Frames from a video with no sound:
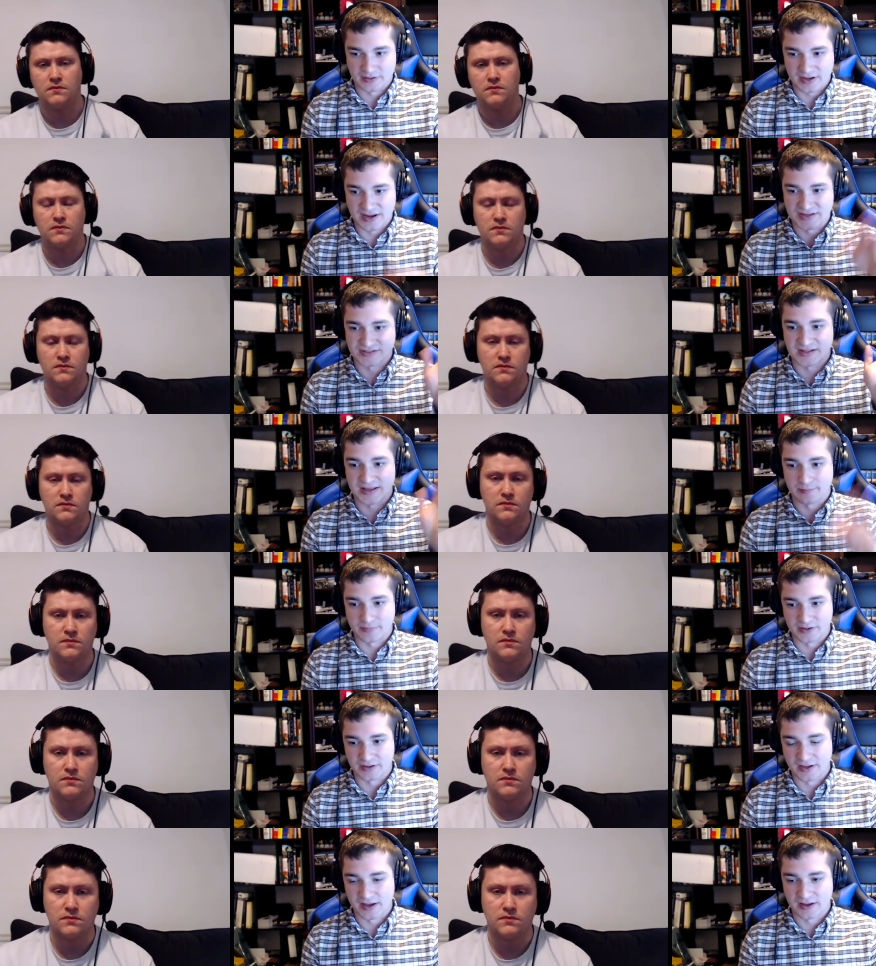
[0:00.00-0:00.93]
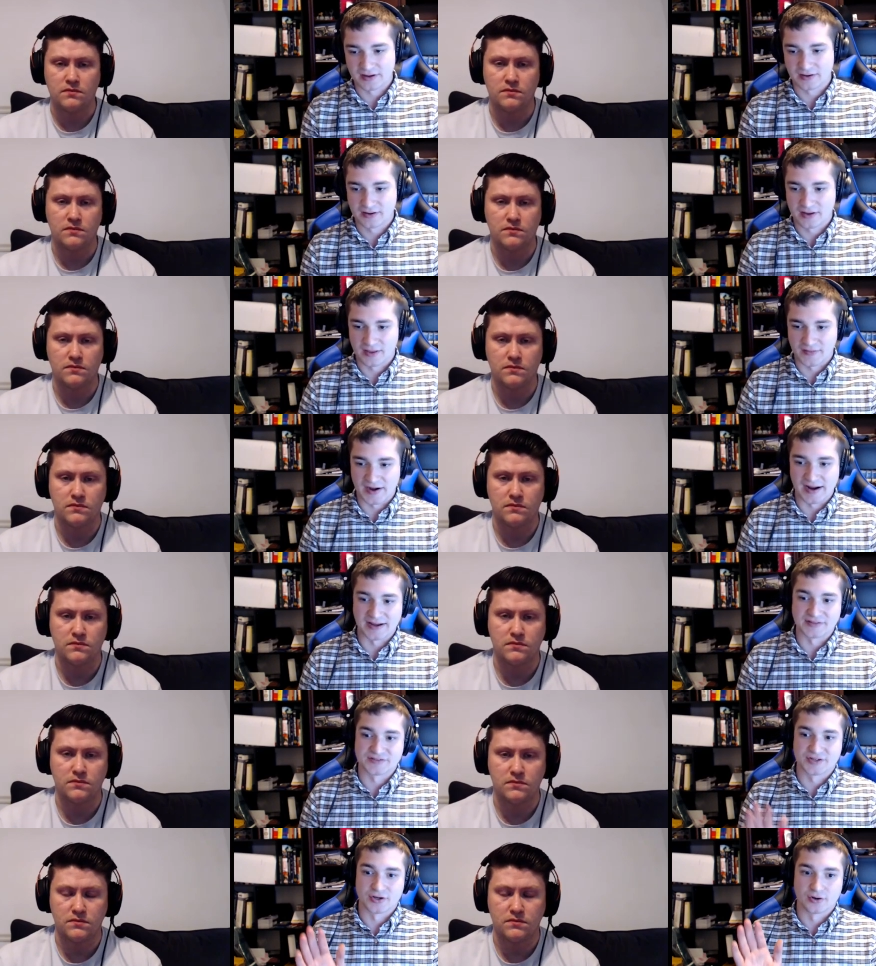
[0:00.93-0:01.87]
Speaker 1: guy, slam big guy. And then I get
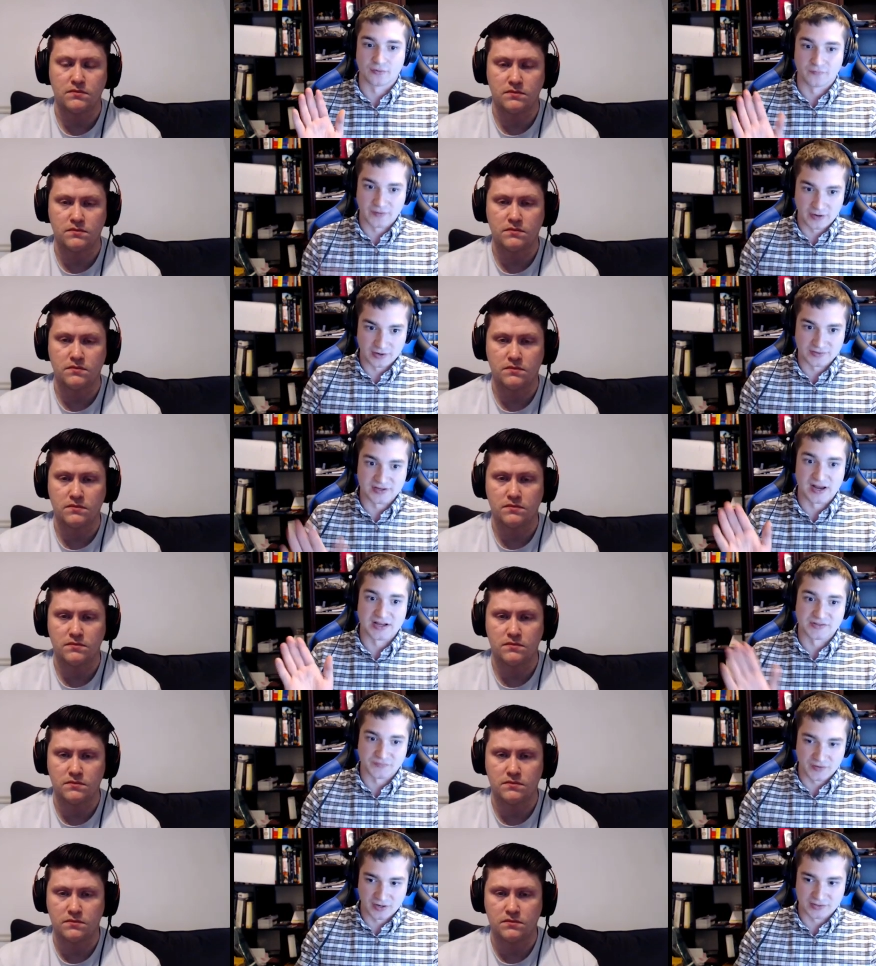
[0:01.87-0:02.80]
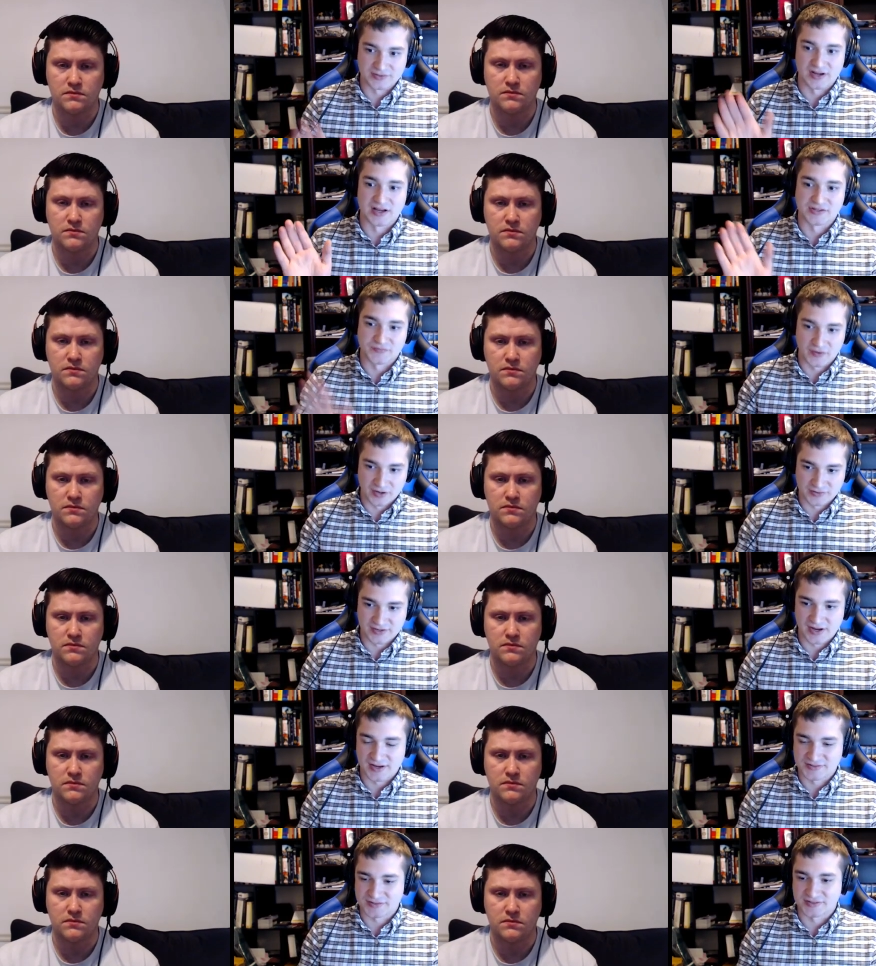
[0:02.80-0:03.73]
to go Veritas, Veritas,
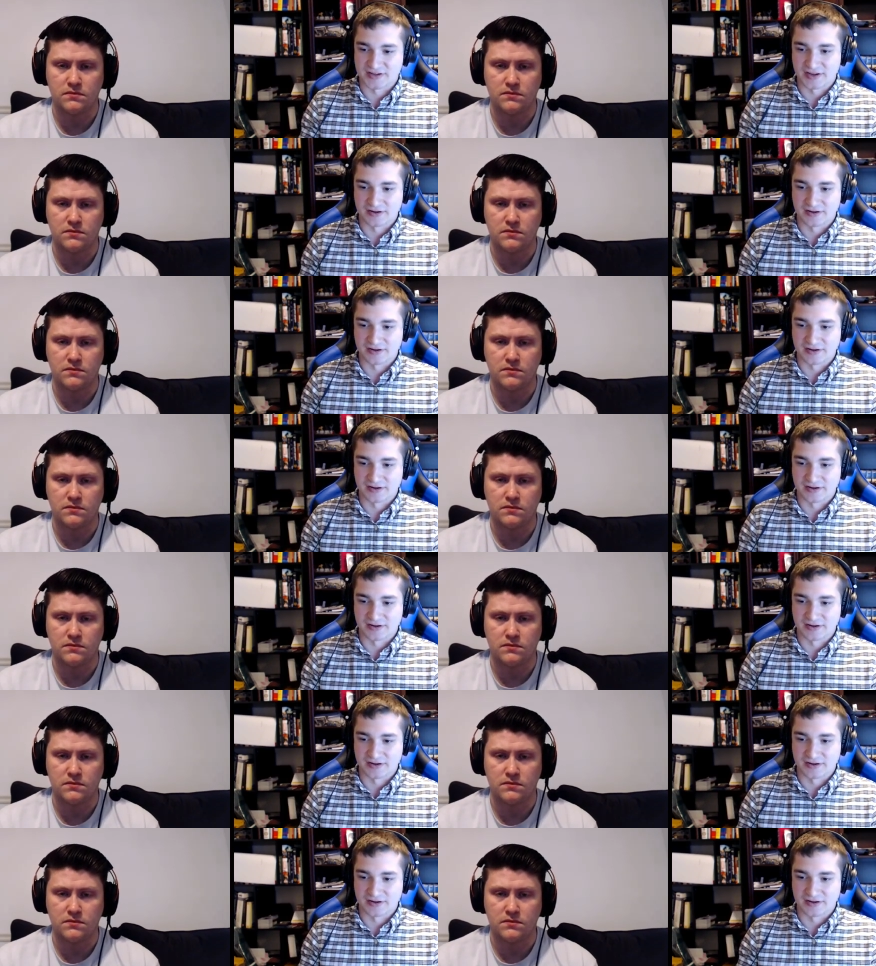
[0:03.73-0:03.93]
Veritas.